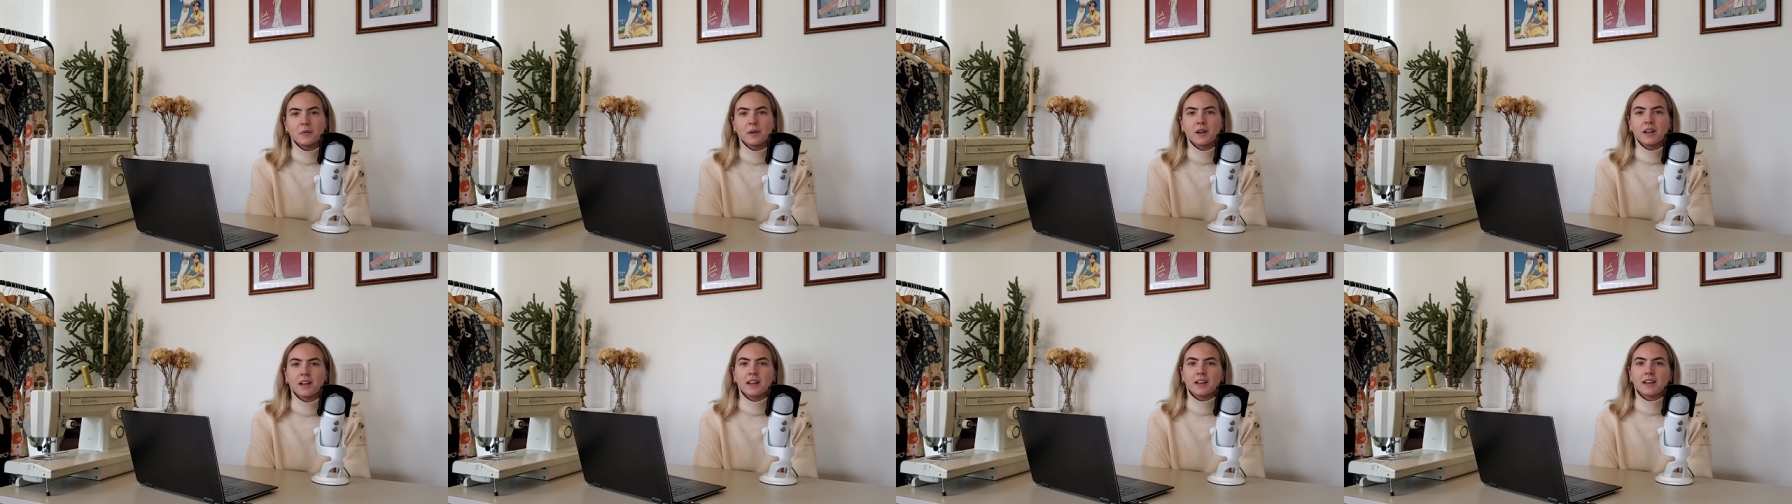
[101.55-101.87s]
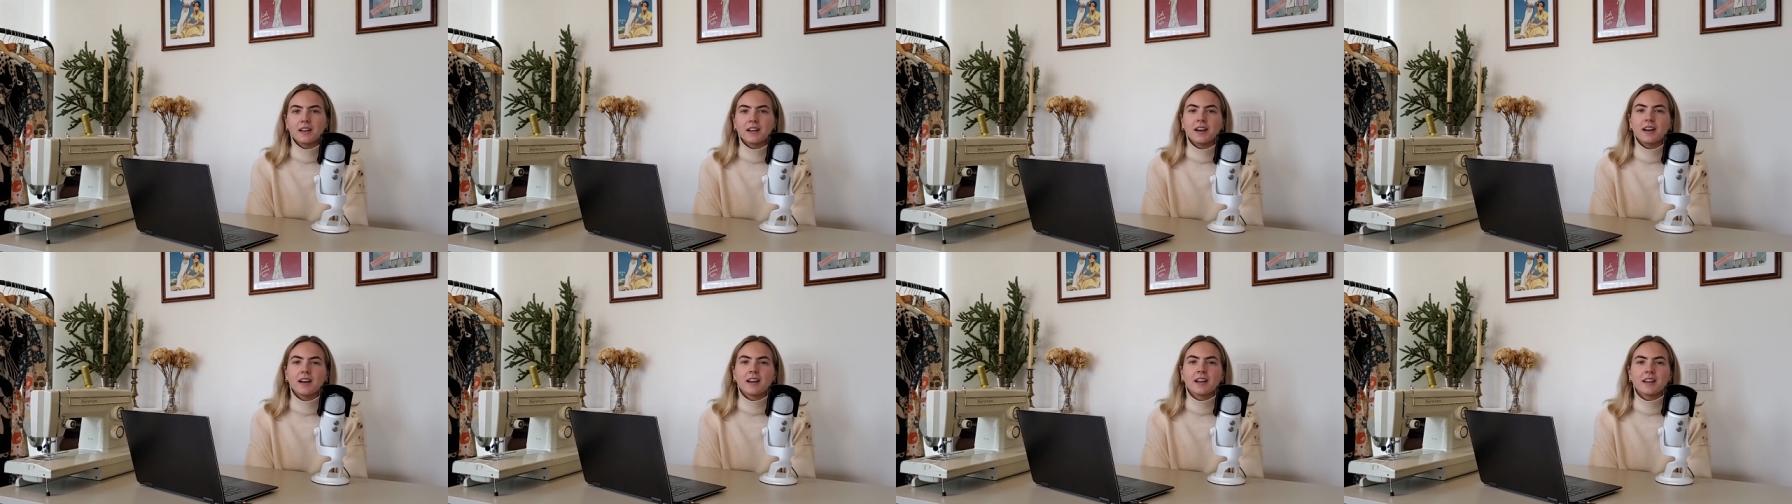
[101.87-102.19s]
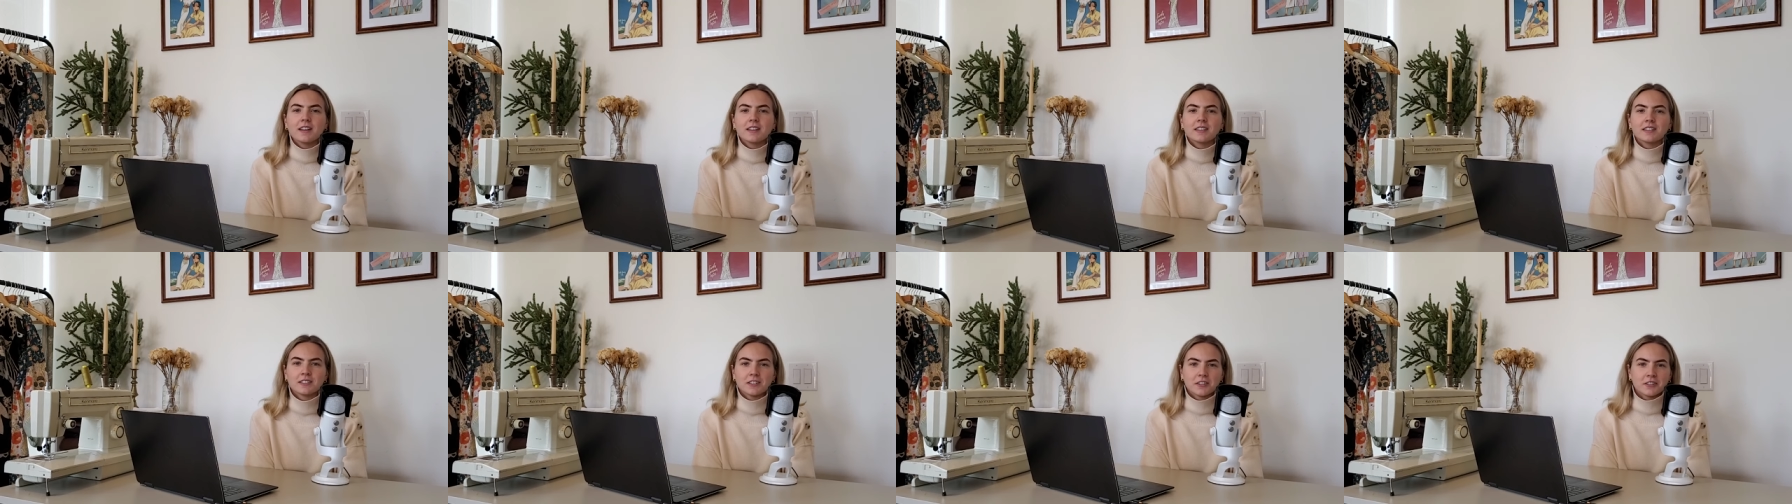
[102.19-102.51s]
when
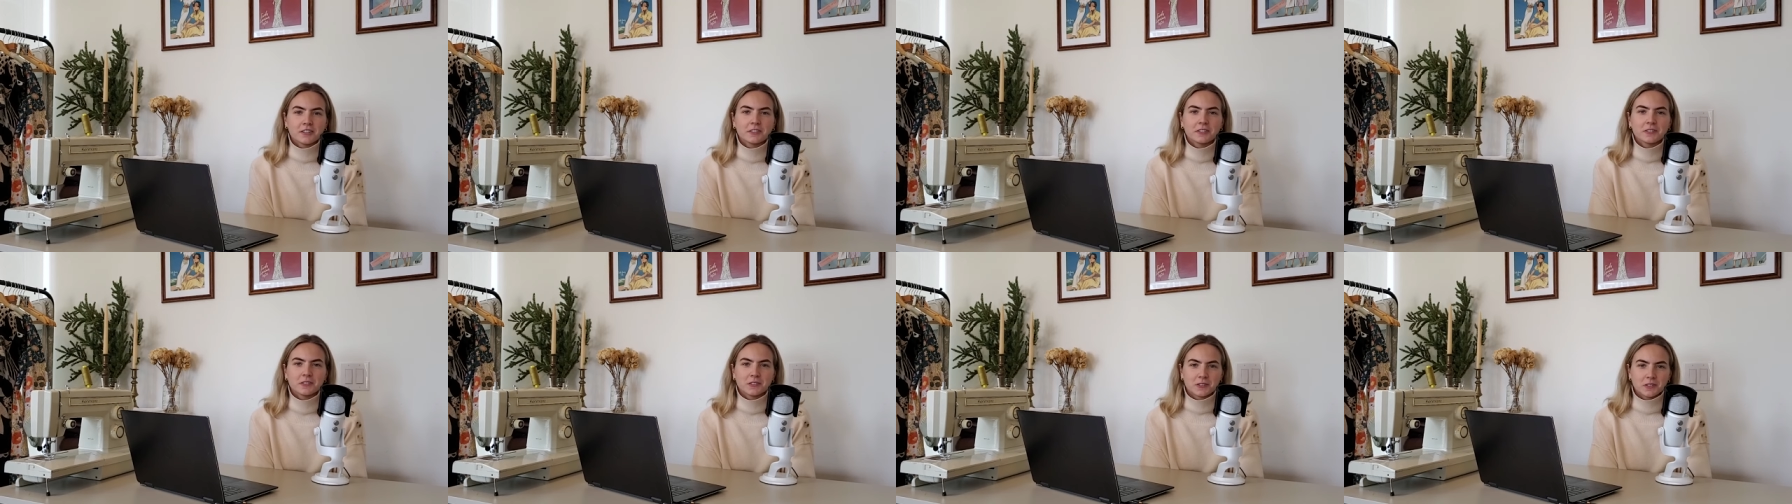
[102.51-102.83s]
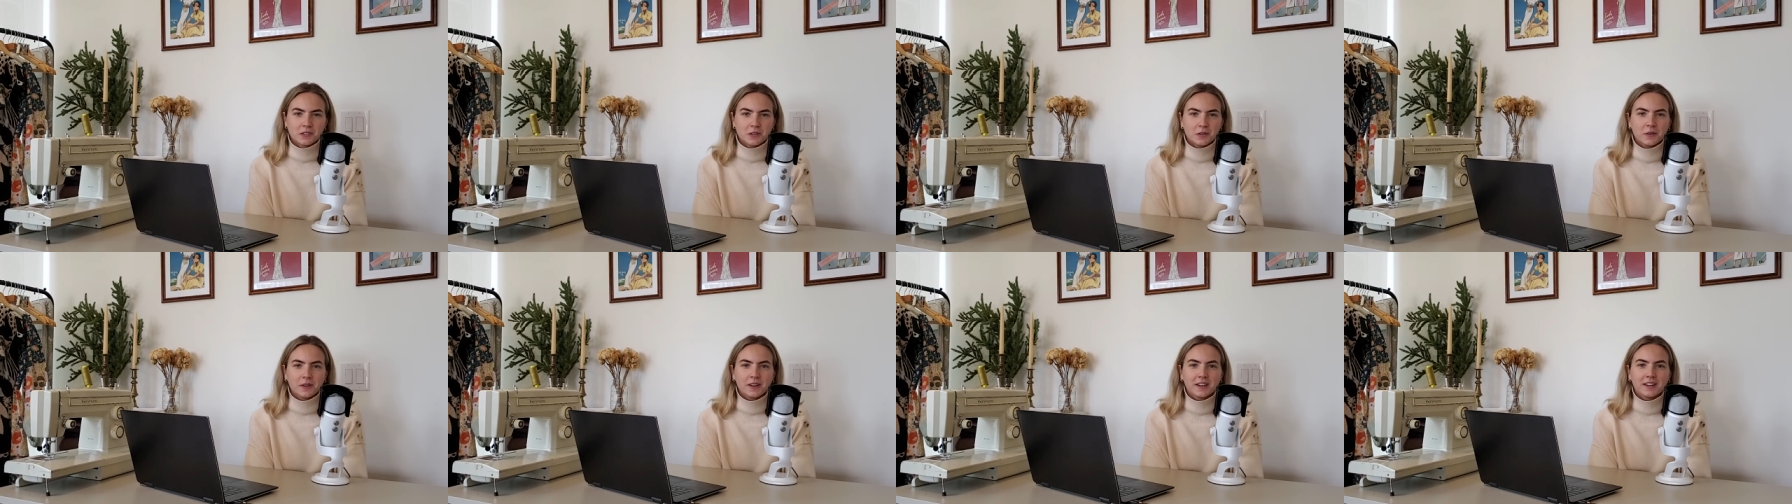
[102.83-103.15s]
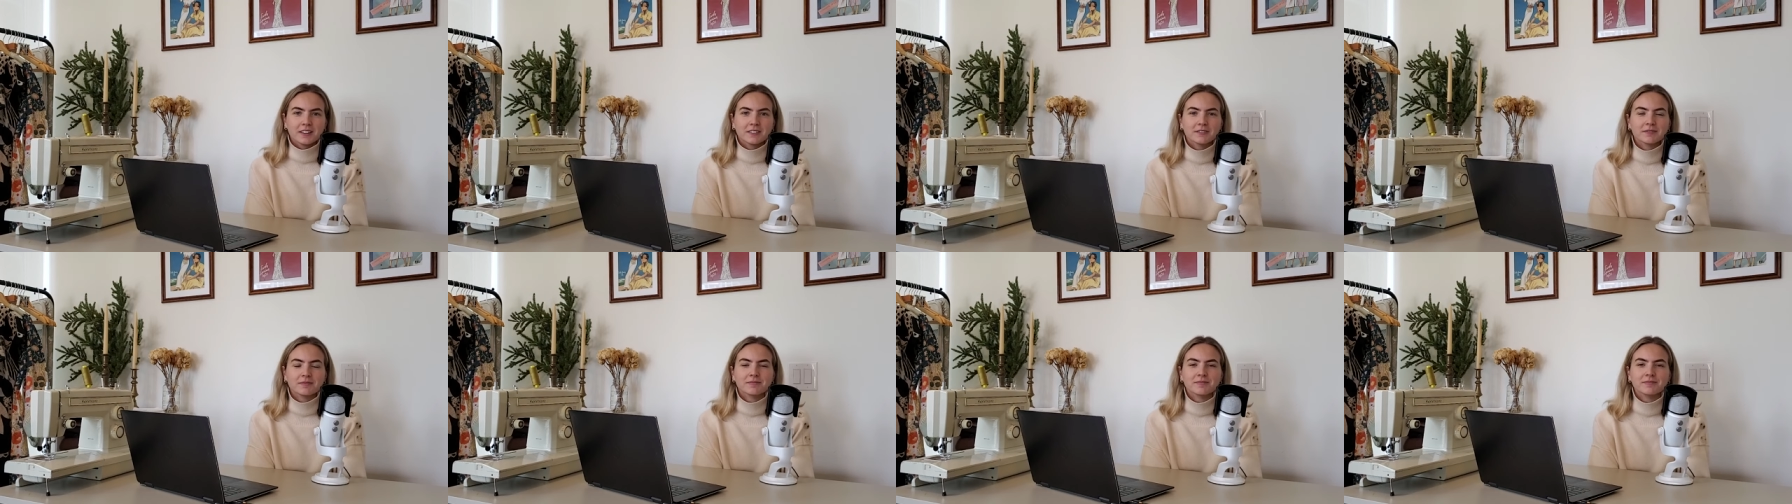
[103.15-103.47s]
I started sewing.